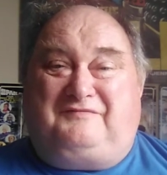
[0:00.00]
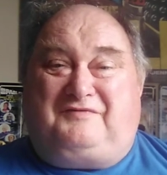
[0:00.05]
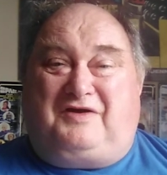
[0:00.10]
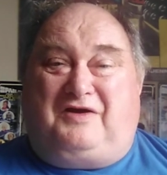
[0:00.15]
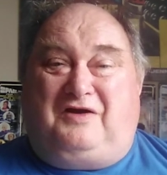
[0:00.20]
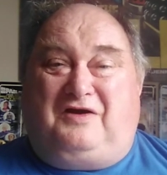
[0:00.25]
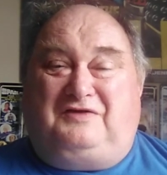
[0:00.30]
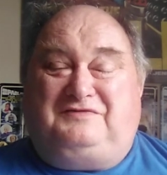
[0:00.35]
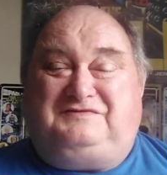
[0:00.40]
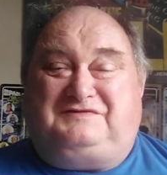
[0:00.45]

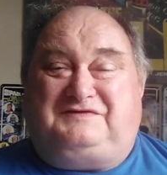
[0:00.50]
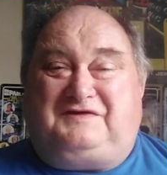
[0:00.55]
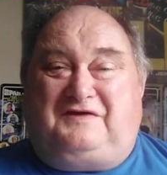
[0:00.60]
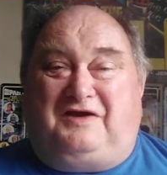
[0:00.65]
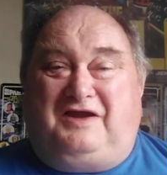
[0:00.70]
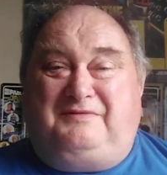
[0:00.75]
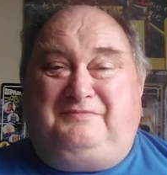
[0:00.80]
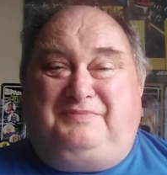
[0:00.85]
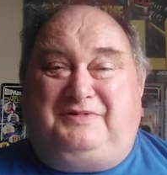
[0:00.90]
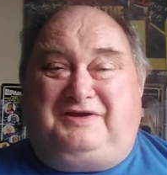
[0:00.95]
hard
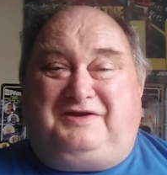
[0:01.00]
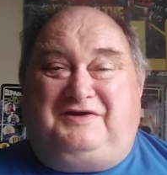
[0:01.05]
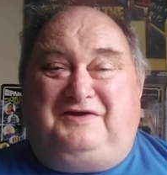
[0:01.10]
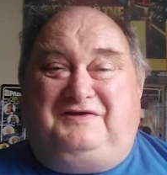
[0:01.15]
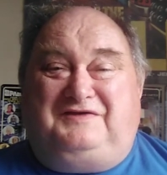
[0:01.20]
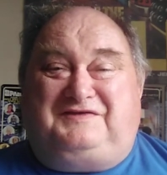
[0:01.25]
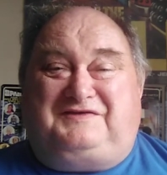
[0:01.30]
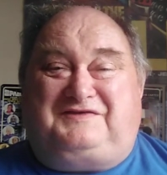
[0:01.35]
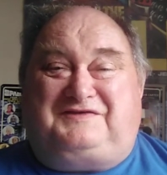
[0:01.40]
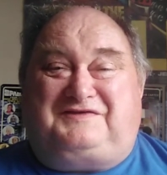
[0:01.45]
time
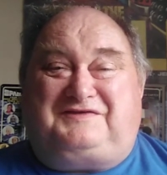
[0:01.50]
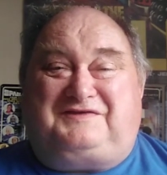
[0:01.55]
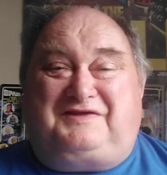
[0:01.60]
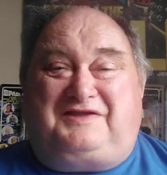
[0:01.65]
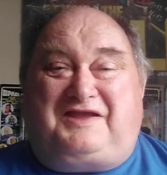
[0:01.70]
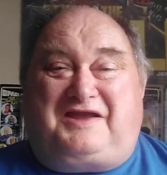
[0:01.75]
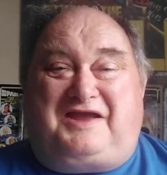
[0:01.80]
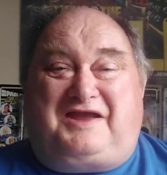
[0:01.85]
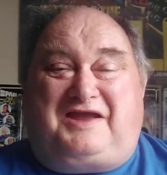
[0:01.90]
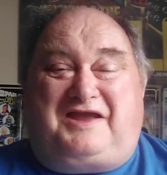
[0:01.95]
because
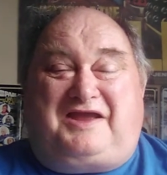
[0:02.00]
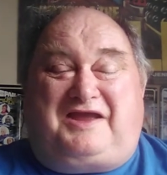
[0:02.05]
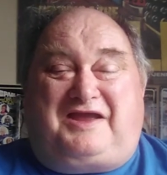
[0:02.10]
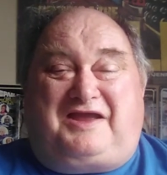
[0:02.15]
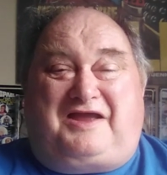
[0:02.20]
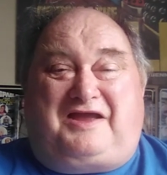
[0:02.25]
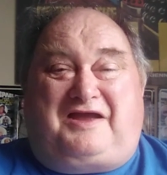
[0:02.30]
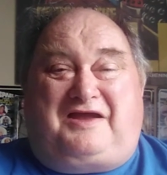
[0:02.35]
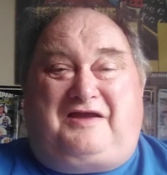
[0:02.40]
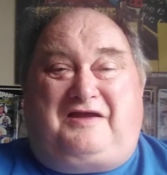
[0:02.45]

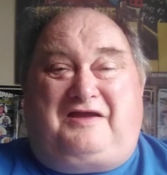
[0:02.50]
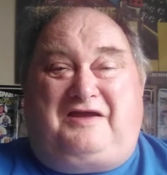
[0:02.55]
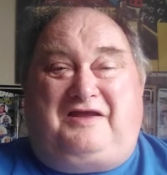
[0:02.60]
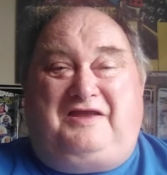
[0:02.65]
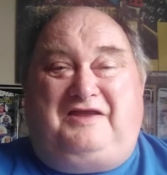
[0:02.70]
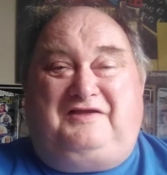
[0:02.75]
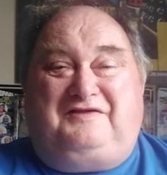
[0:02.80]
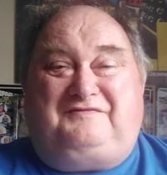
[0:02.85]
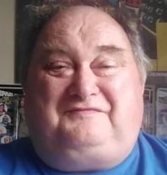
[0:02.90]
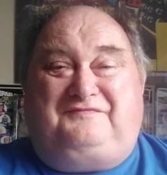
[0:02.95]

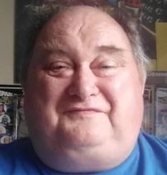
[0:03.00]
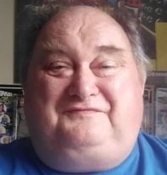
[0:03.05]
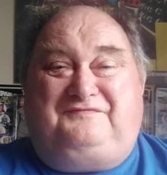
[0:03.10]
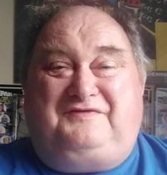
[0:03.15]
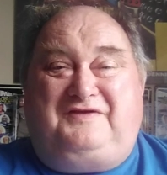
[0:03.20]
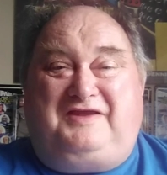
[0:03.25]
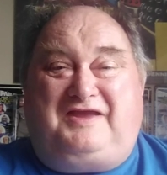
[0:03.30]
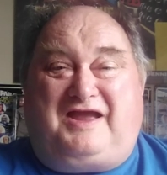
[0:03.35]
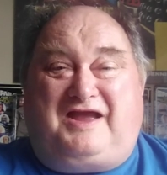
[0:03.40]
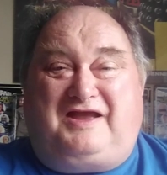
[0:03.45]
his
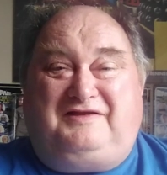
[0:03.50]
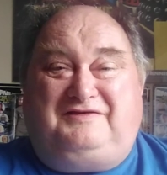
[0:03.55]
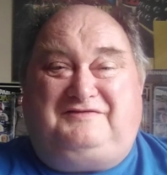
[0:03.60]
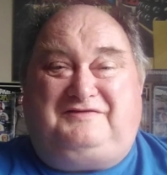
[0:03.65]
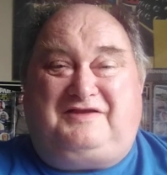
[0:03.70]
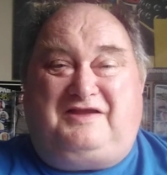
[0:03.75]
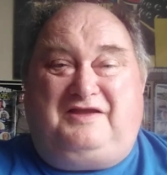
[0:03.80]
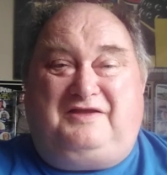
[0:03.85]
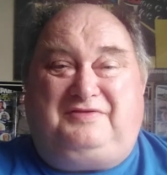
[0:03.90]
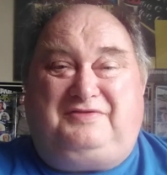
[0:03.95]
he had
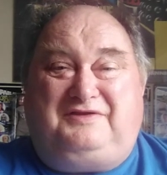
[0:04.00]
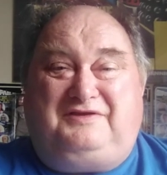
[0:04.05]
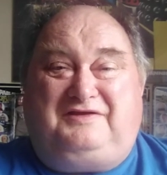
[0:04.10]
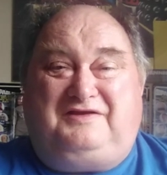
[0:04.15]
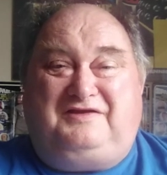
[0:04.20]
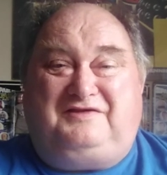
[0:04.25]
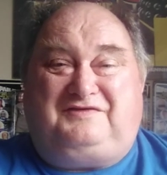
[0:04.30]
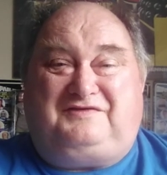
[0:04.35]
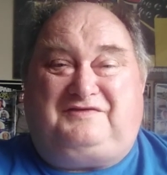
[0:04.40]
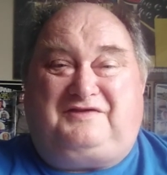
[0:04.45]
I think
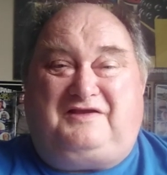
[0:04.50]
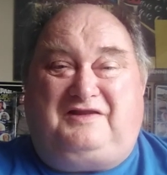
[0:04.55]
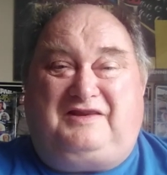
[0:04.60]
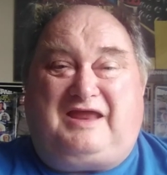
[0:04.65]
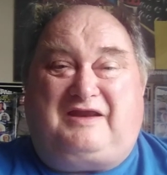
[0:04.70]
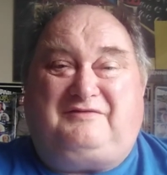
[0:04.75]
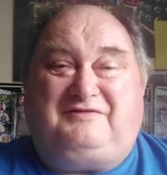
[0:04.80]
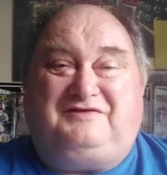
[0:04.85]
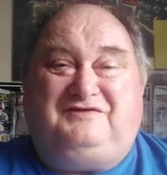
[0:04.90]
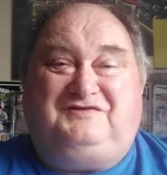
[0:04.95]
it's
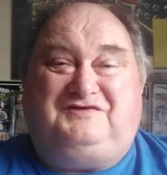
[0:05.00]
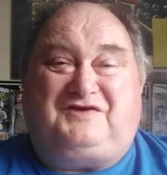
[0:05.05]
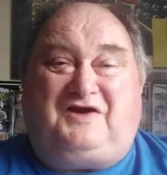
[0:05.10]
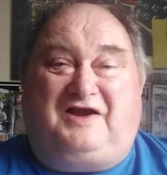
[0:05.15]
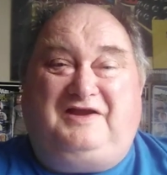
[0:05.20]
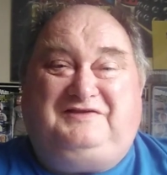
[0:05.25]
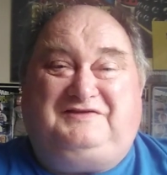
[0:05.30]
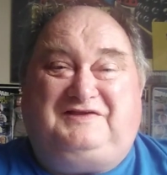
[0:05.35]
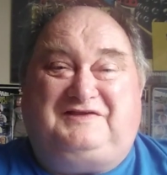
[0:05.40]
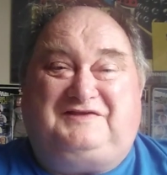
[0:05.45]

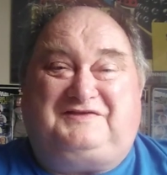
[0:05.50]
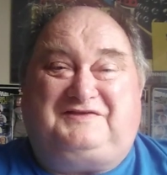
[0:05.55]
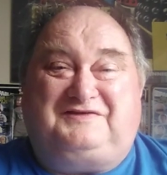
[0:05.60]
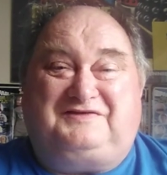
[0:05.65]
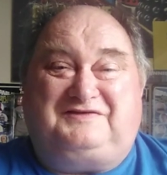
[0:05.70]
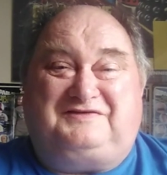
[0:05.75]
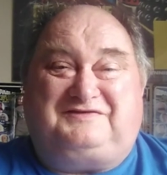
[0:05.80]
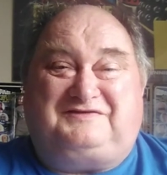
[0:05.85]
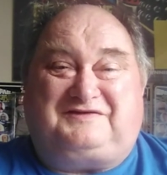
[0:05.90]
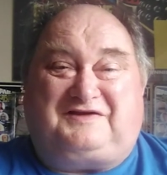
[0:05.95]
laryngitis at
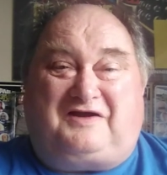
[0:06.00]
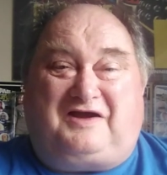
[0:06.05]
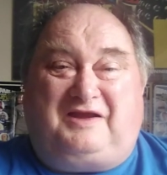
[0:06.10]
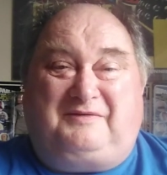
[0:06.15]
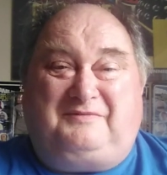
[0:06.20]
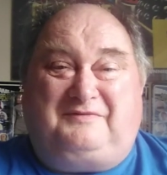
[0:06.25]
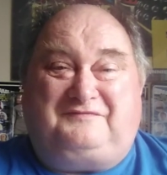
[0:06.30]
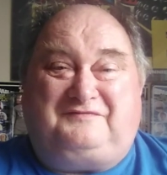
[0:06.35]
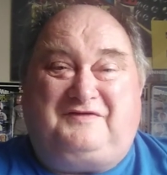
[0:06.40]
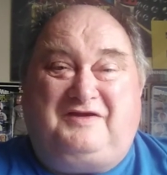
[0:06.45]
the
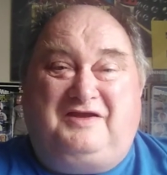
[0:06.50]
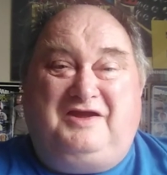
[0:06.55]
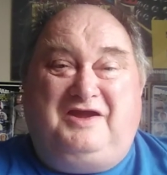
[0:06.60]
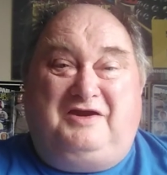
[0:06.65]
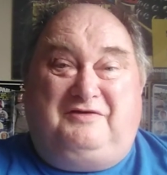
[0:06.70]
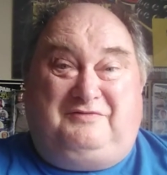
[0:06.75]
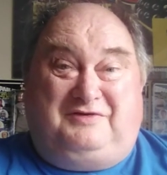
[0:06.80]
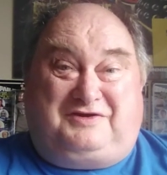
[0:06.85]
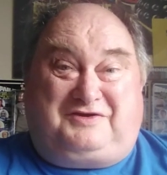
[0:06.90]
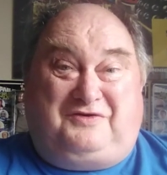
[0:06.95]
time of
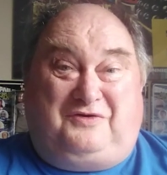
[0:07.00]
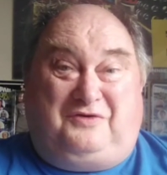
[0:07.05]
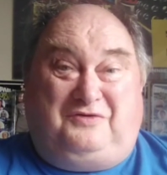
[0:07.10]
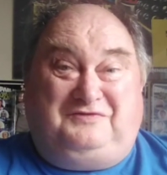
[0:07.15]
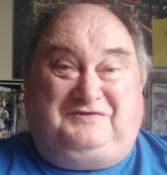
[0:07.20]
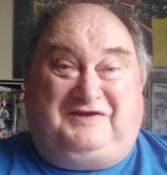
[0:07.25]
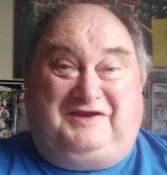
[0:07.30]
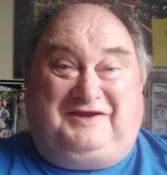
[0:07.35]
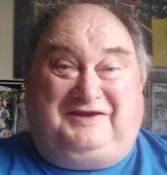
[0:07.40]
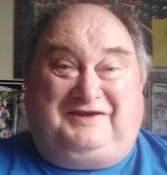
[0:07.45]

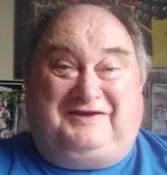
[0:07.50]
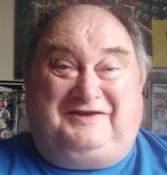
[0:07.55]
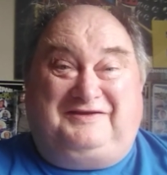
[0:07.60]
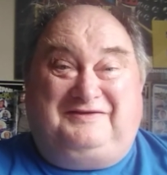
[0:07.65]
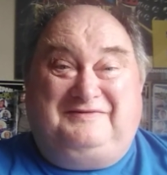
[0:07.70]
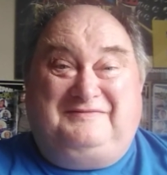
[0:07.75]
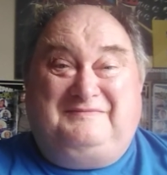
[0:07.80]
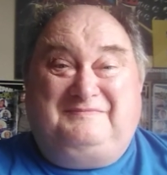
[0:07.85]
recording,